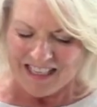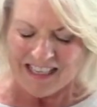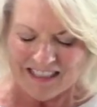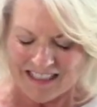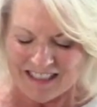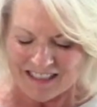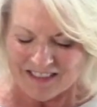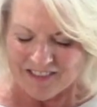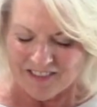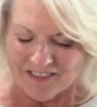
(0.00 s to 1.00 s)
And then
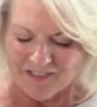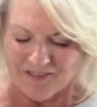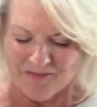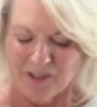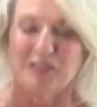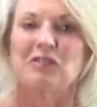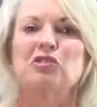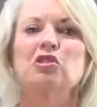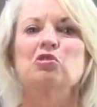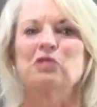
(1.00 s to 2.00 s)
one of the
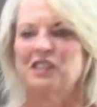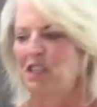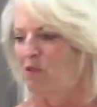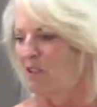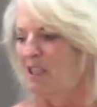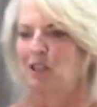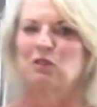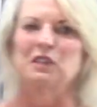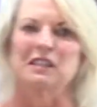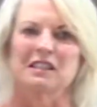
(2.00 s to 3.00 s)
two secret
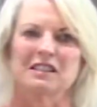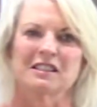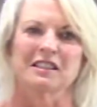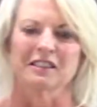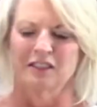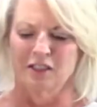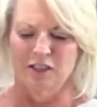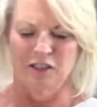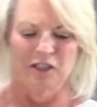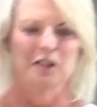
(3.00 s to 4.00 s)
ingredients,
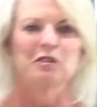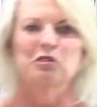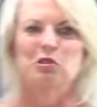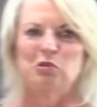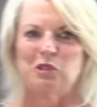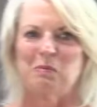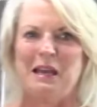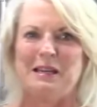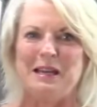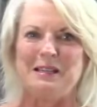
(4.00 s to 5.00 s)
Duke's
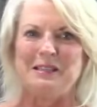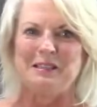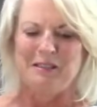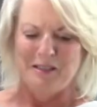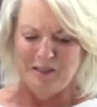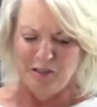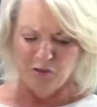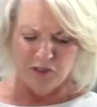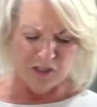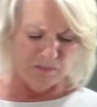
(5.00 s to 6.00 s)
mayonnaise.
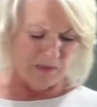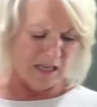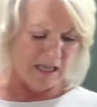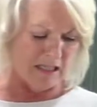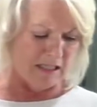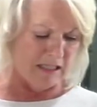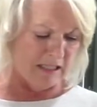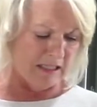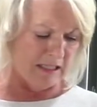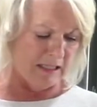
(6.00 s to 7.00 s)
Duke's is made
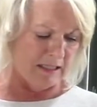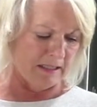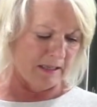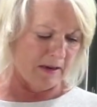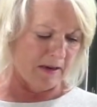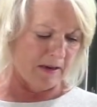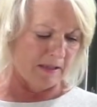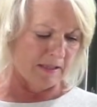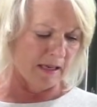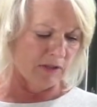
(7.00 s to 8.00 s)
in
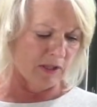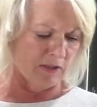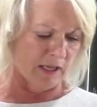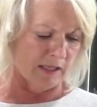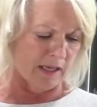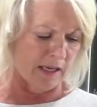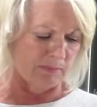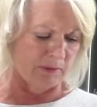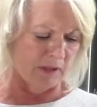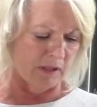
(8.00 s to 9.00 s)
South Carolina,
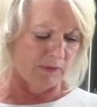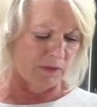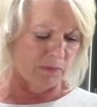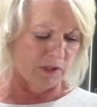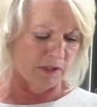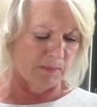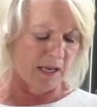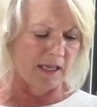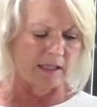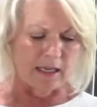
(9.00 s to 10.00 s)
I believe is where it's
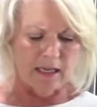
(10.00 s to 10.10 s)
made.